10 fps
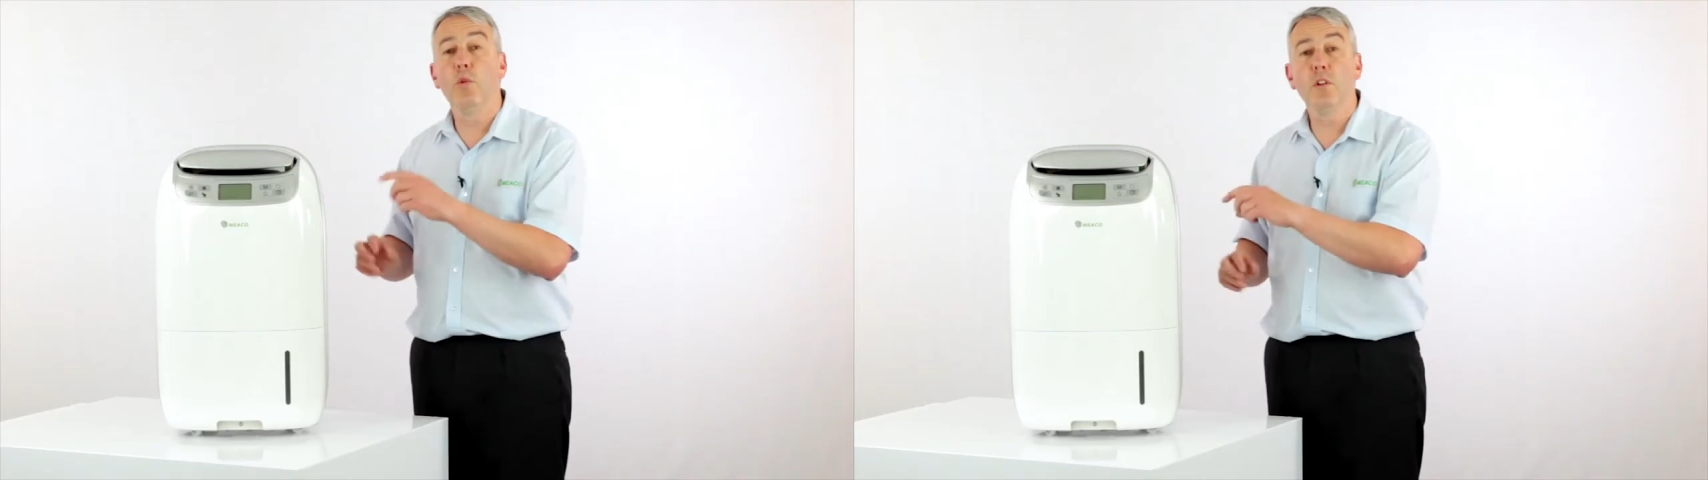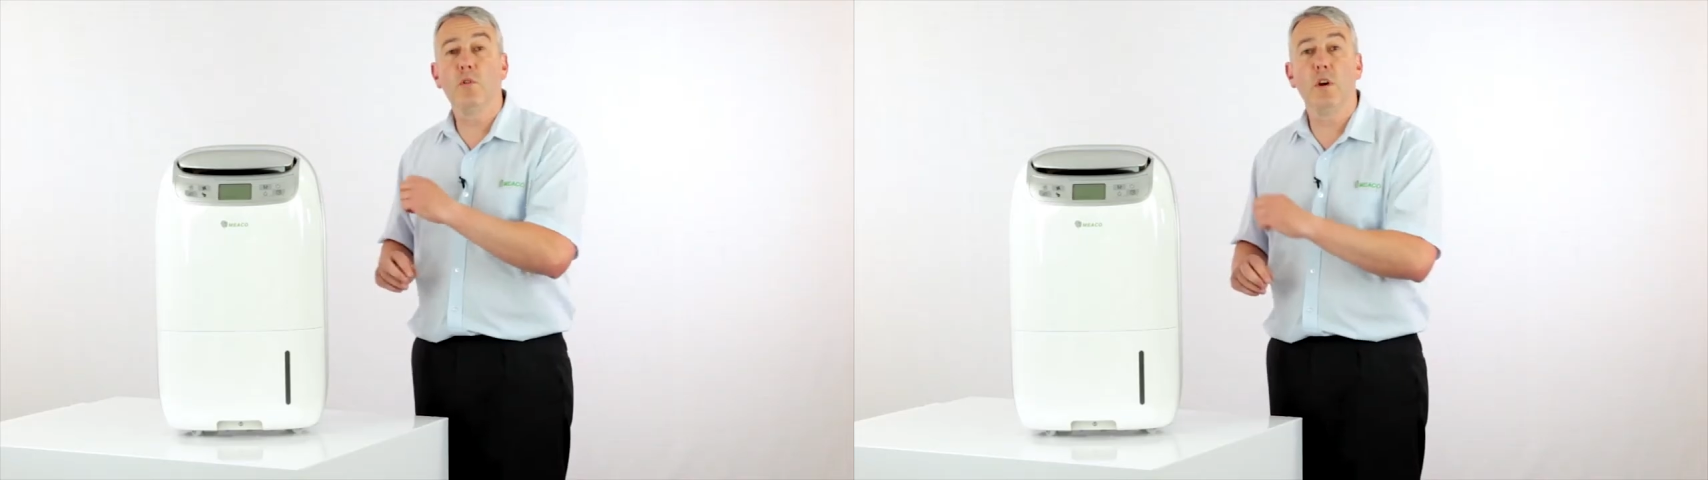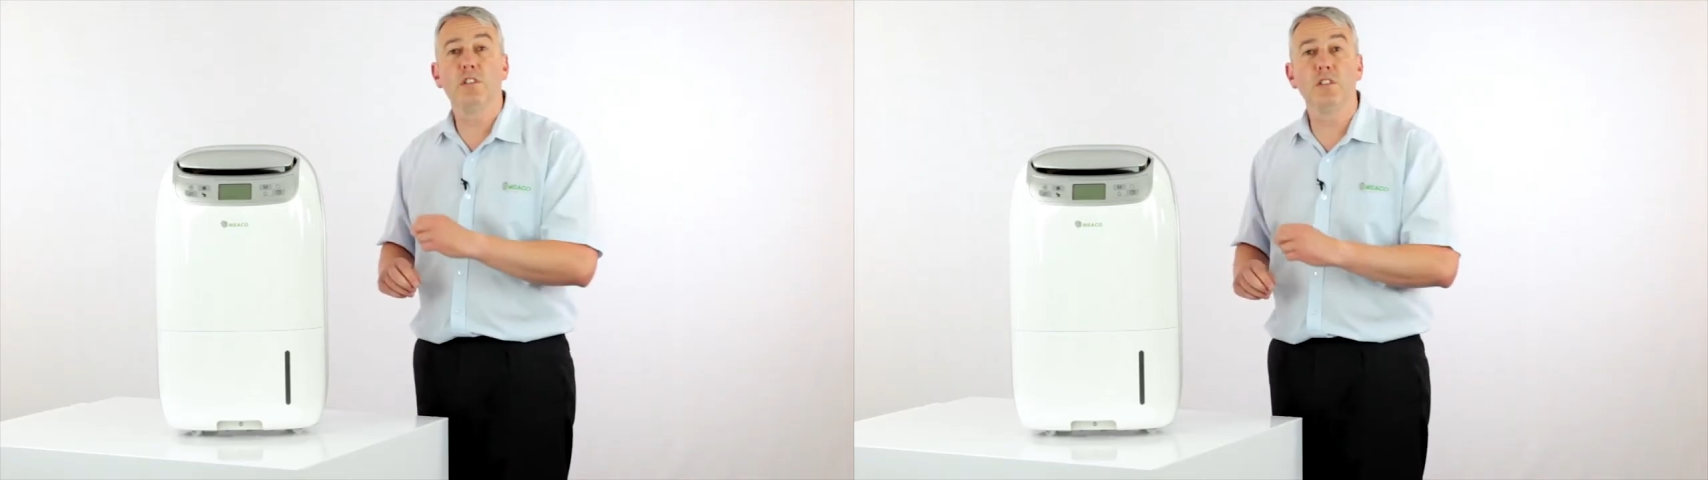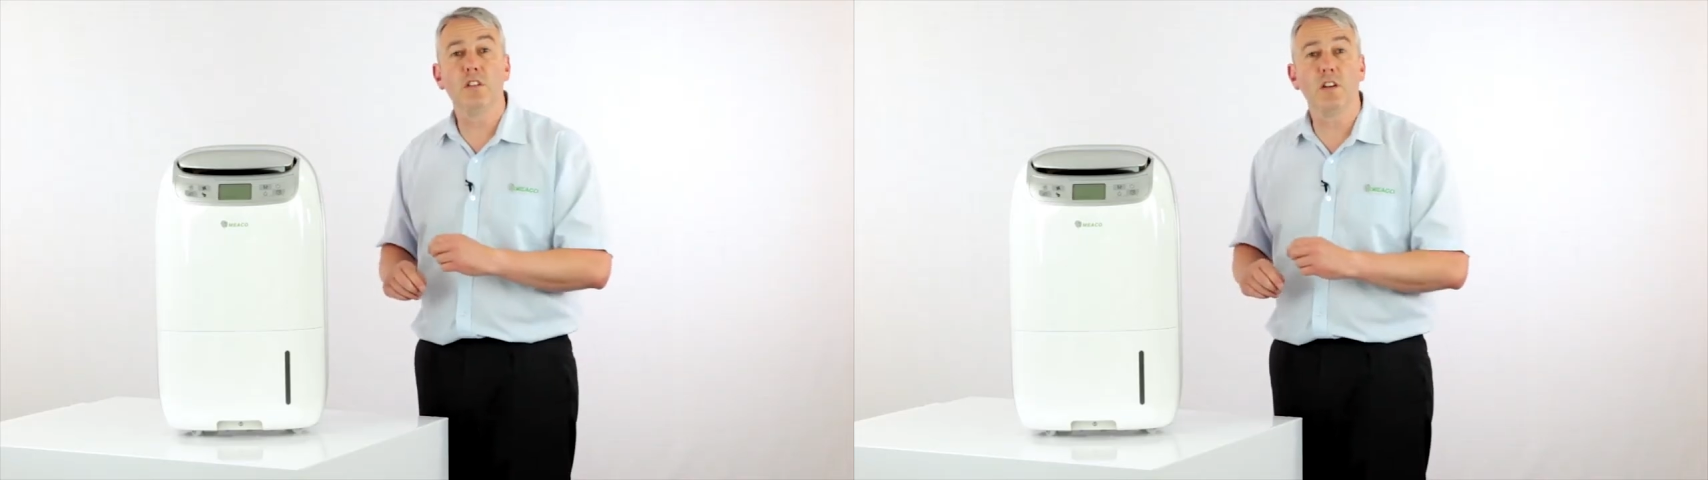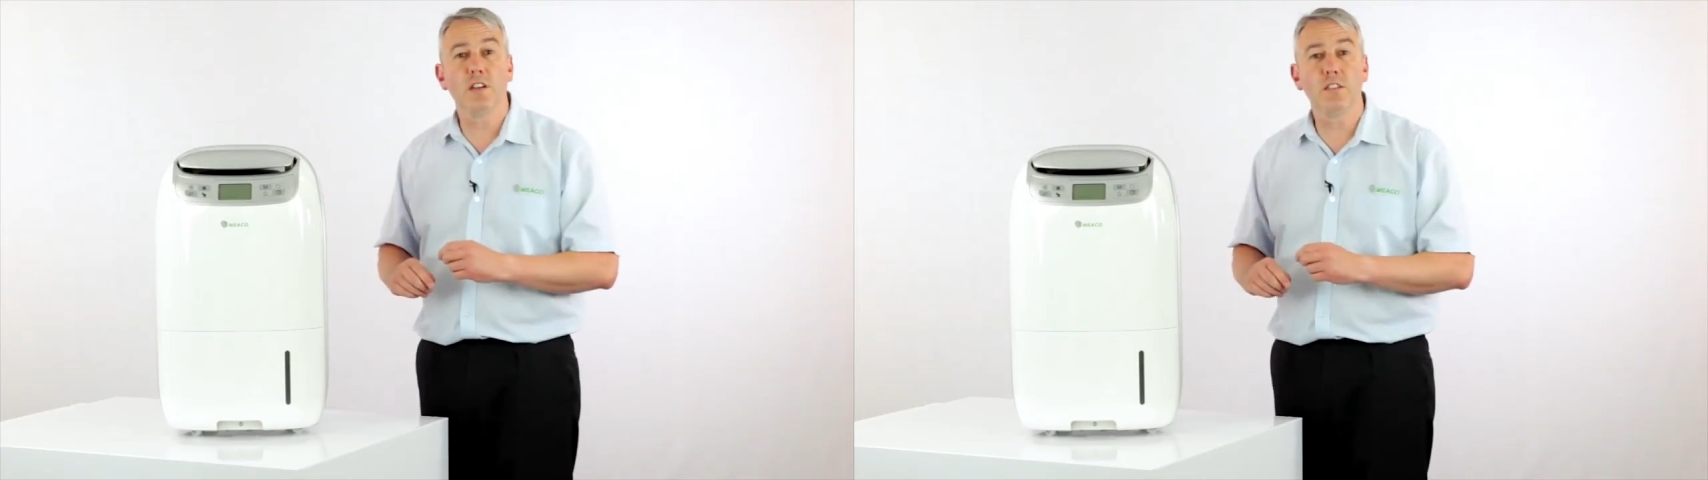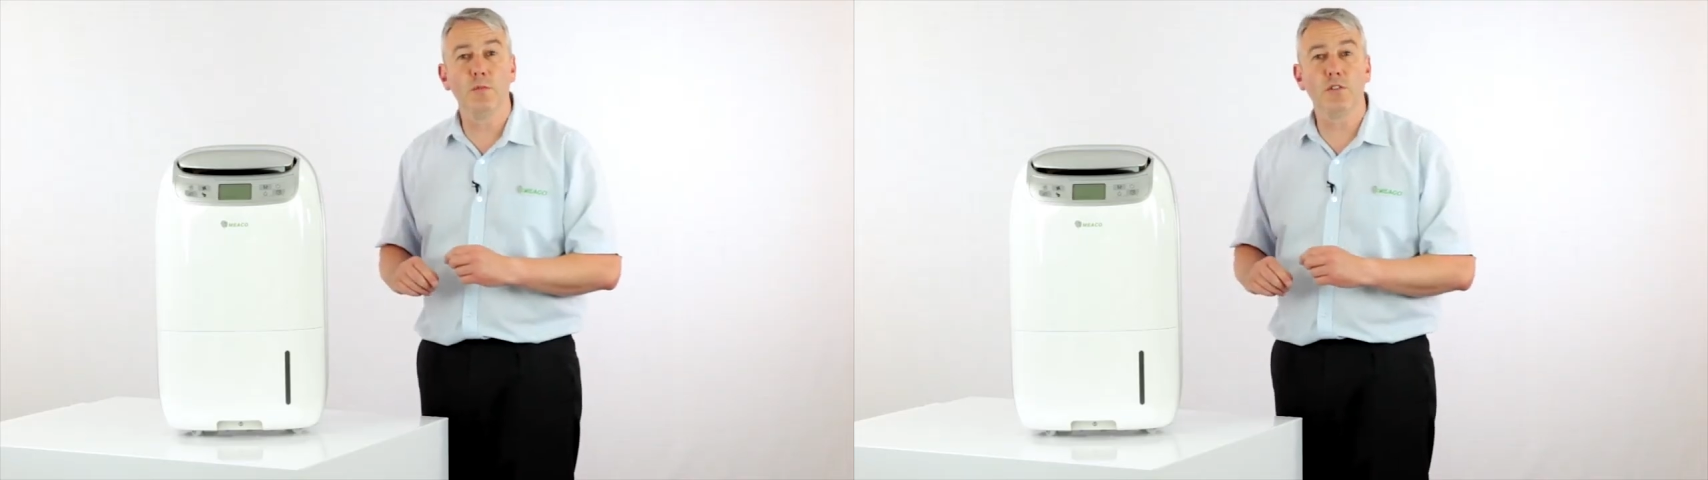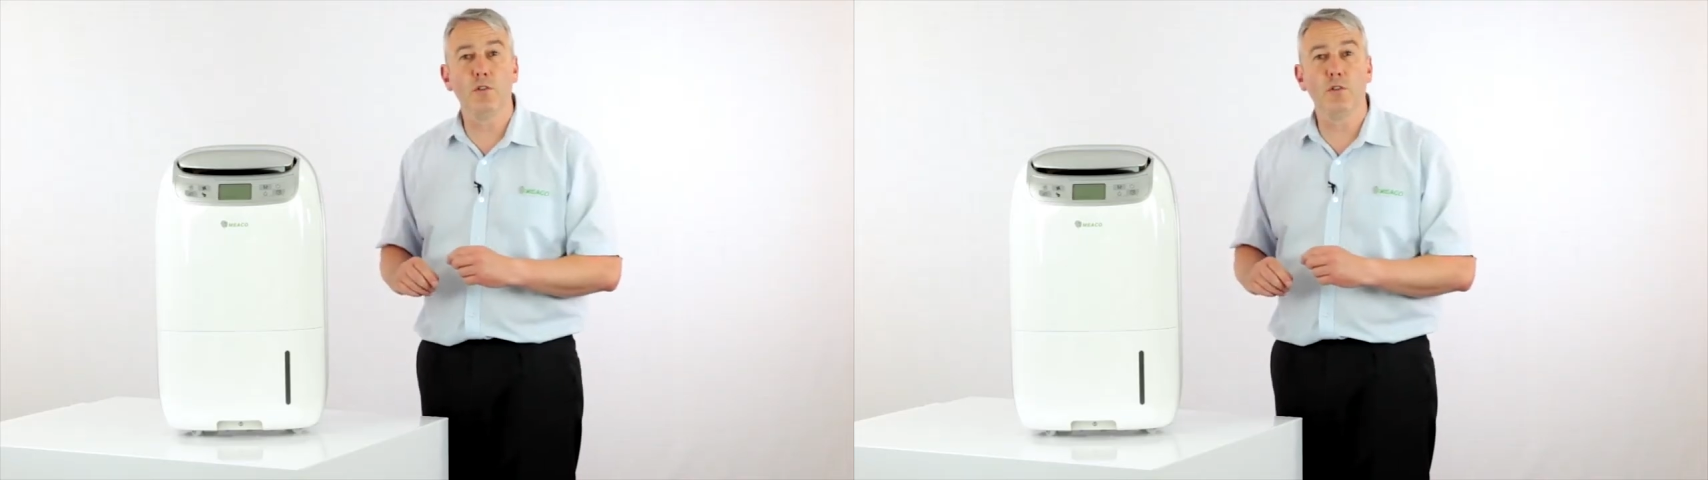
One of the questions that customers are